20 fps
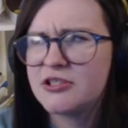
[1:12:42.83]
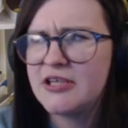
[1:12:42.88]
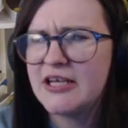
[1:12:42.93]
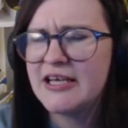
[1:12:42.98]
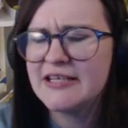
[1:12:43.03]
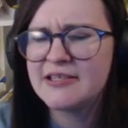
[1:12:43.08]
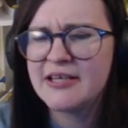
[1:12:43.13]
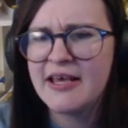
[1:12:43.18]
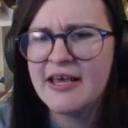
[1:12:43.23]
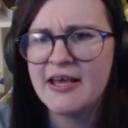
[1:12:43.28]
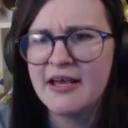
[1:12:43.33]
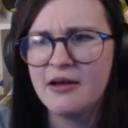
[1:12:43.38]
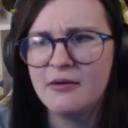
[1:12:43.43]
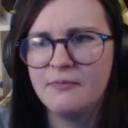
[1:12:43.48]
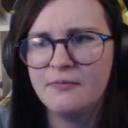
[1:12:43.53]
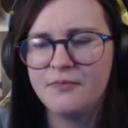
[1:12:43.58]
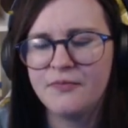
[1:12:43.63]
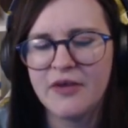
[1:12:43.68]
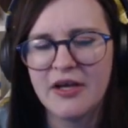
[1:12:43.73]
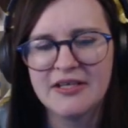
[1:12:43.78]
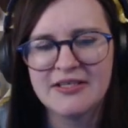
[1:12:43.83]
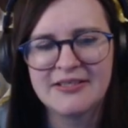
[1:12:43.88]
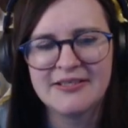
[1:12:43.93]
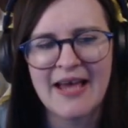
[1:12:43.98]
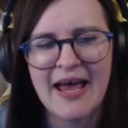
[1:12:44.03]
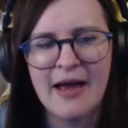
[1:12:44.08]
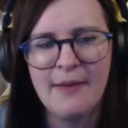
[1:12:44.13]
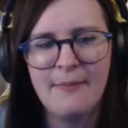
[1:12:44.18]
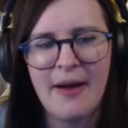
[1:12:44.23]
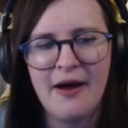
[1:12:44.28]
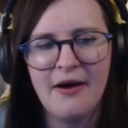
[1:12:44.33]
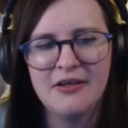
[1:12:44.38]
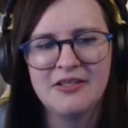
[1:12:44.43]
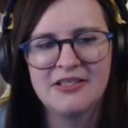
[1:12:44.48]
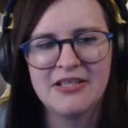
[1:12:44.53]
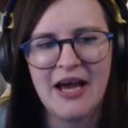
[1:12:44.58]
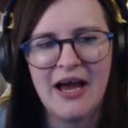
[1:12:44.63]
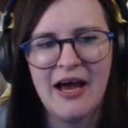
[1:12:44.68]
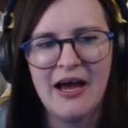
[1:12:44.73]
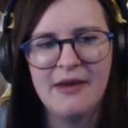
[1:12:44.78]
Is it a set amount of
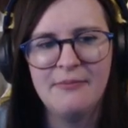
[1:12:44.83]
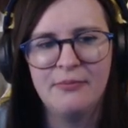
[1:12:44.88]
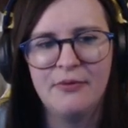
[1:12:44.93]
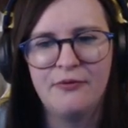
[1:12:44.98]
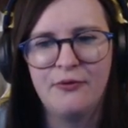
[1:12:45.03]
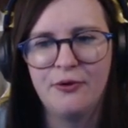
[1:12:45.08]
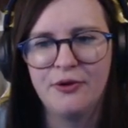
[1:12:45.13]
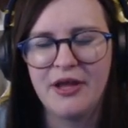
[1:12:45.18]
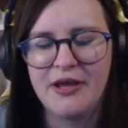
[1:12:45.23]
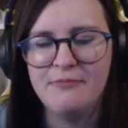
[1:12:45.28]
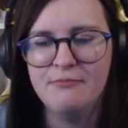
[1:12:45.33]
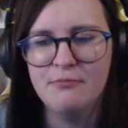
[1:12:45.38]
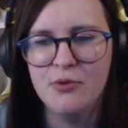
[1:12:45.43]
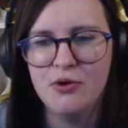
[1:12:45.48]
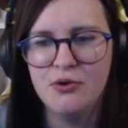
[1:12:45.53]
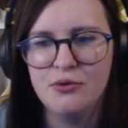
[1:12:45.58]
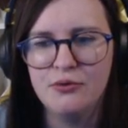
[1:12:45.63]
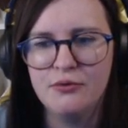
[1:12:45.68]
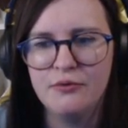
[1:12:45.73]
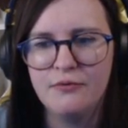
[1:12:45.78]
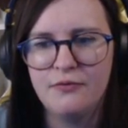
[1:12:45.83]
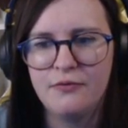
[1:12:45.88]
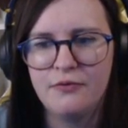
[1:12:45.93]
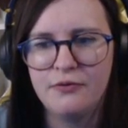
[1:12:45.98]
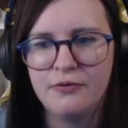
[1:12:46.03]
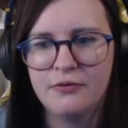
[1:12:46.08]
time before they move?